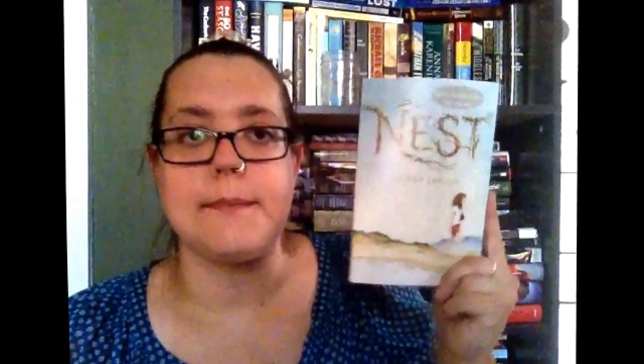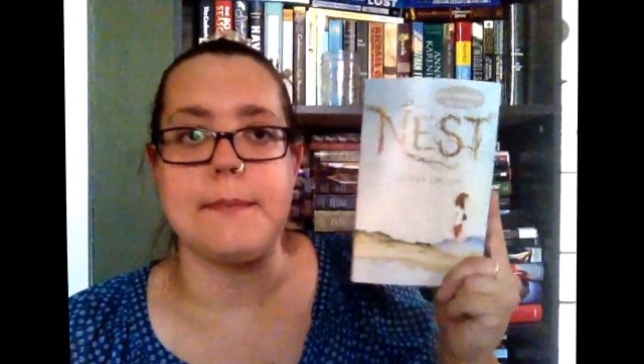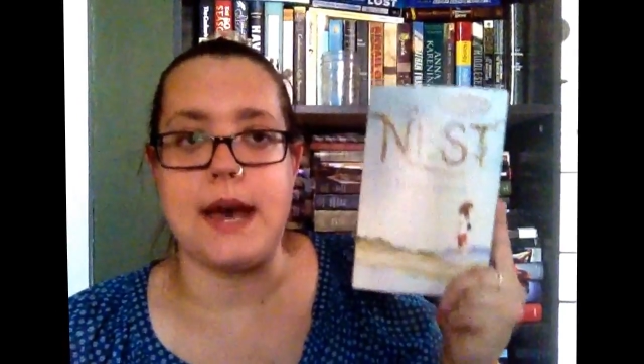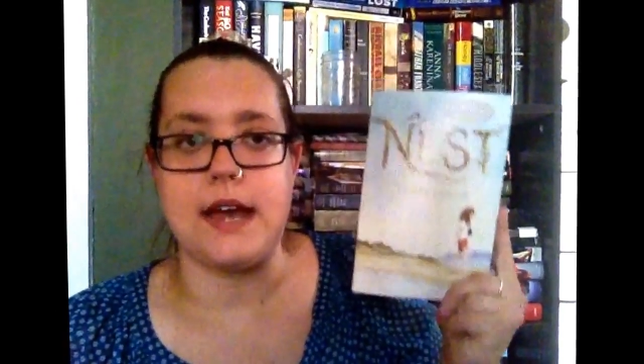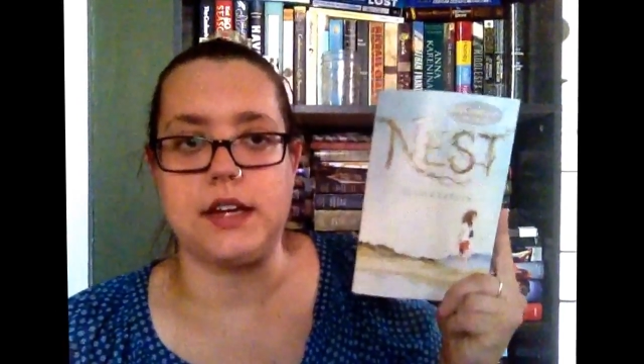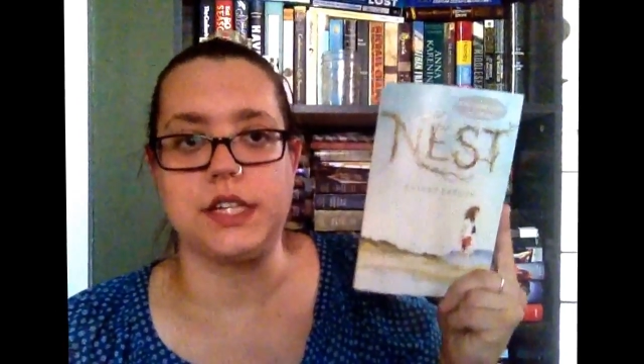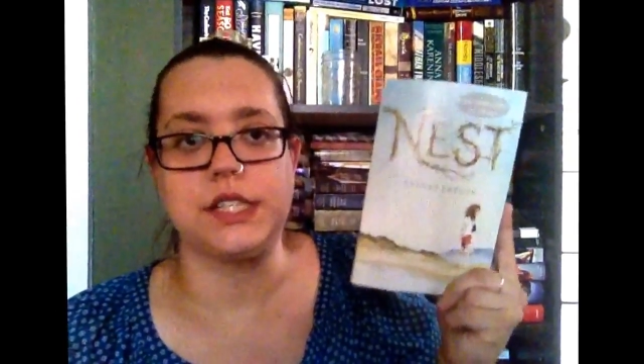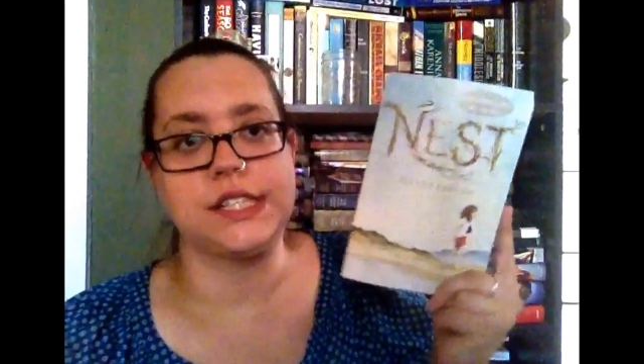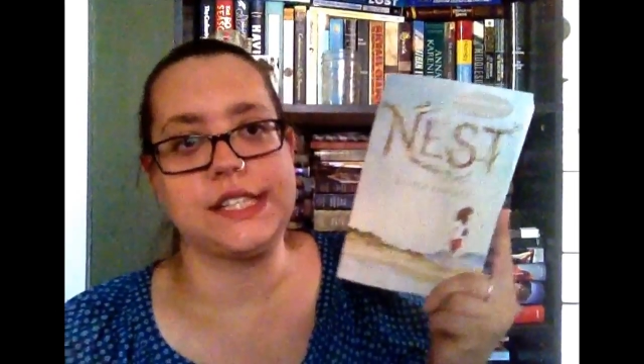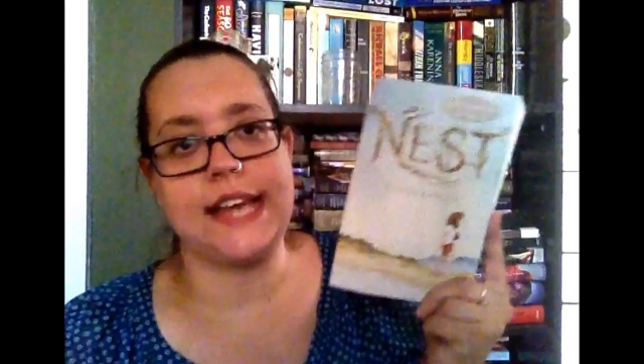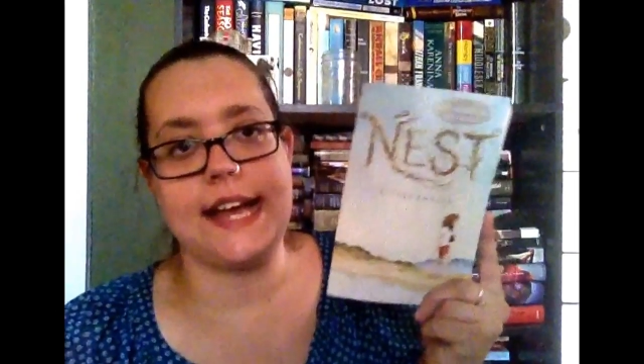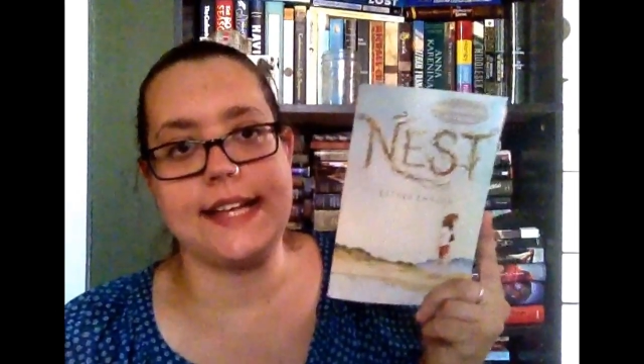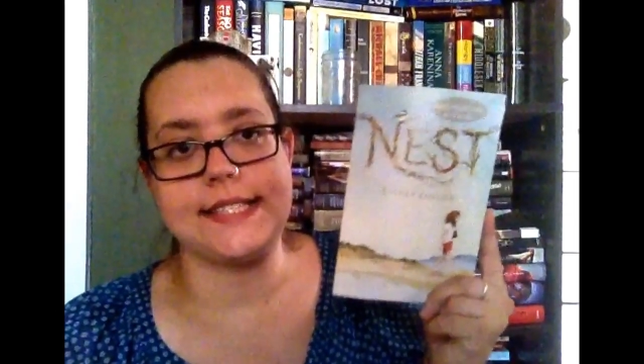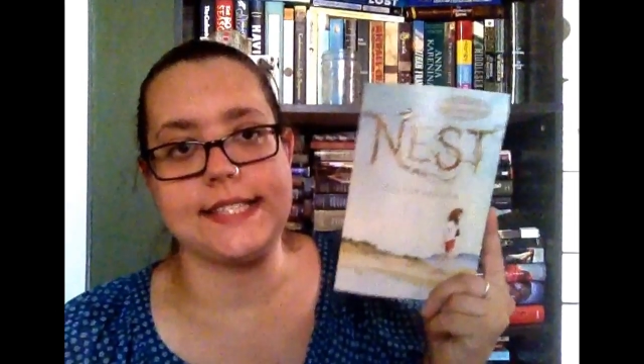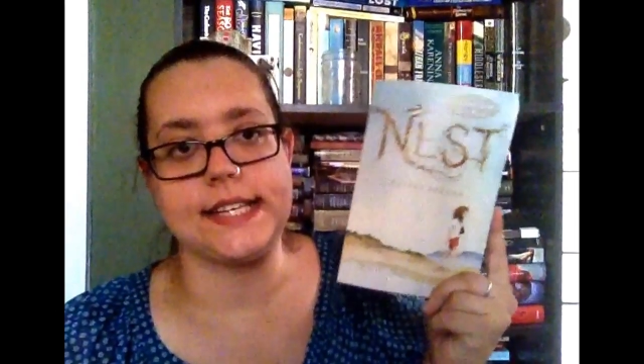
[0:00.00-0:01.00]
modern
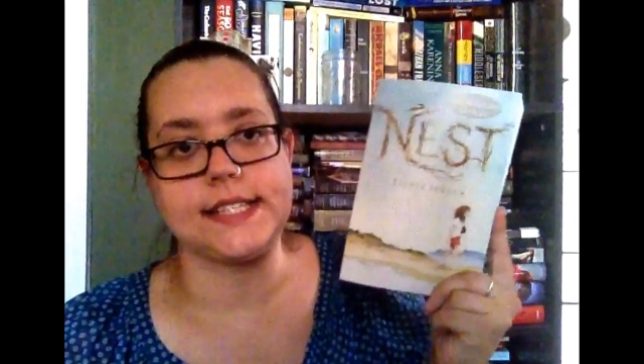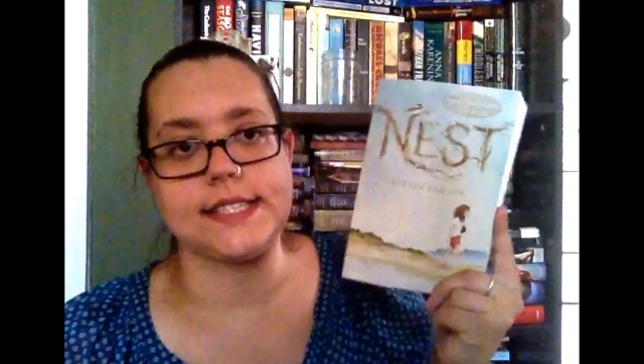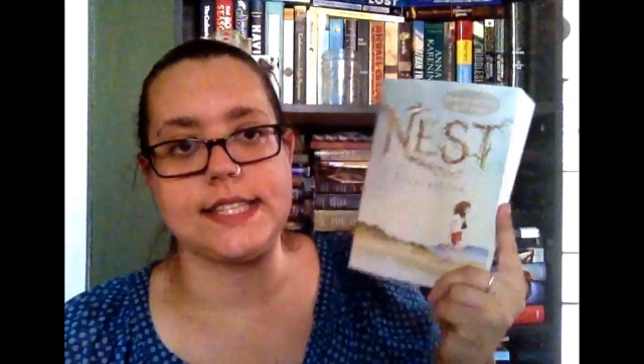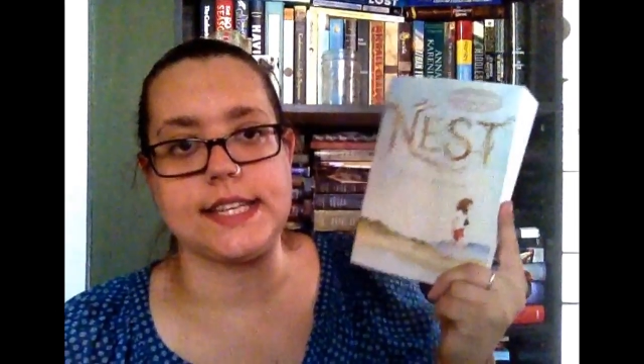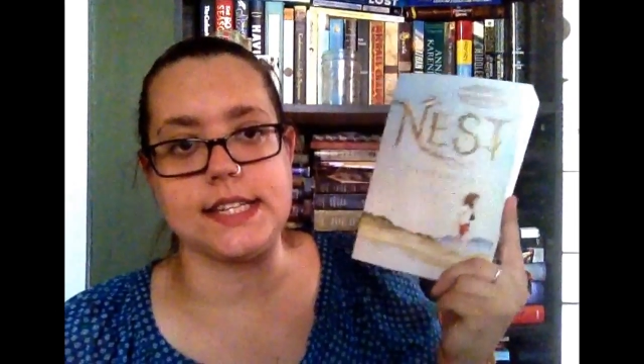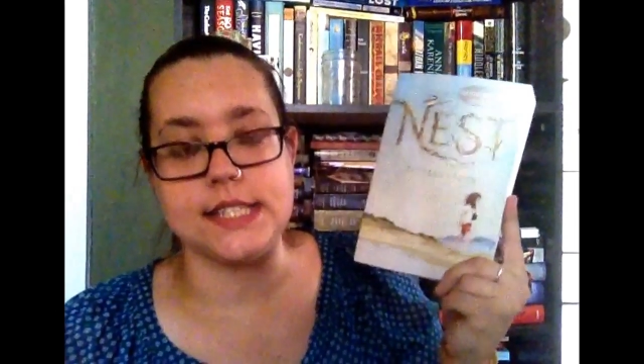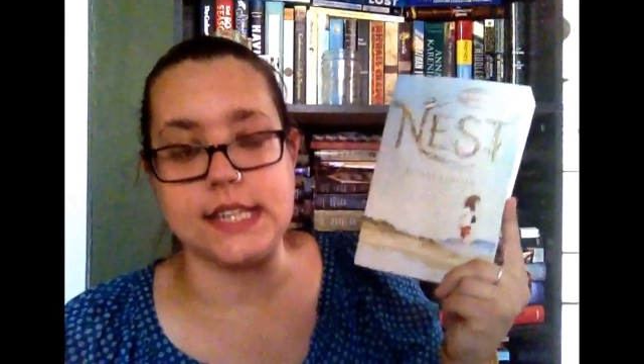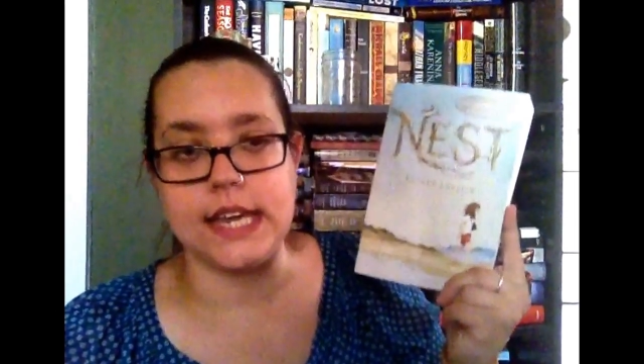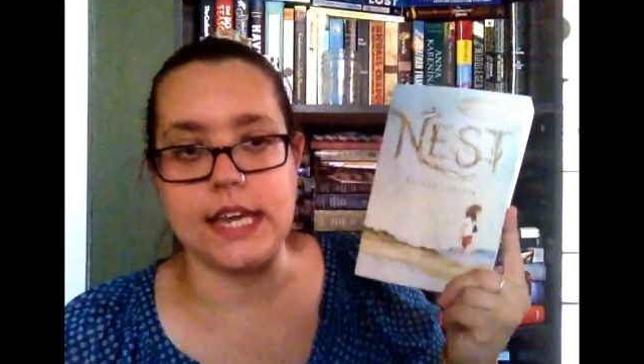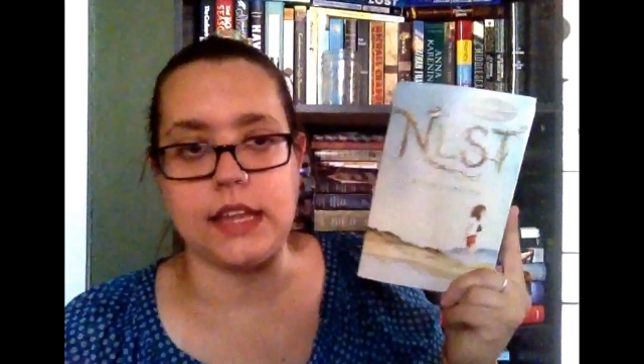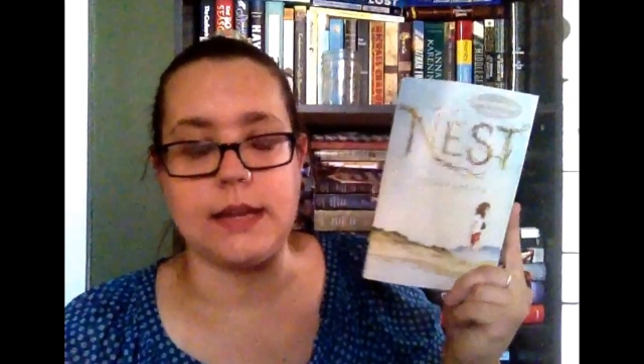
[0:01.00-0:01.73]
classics like To Kill a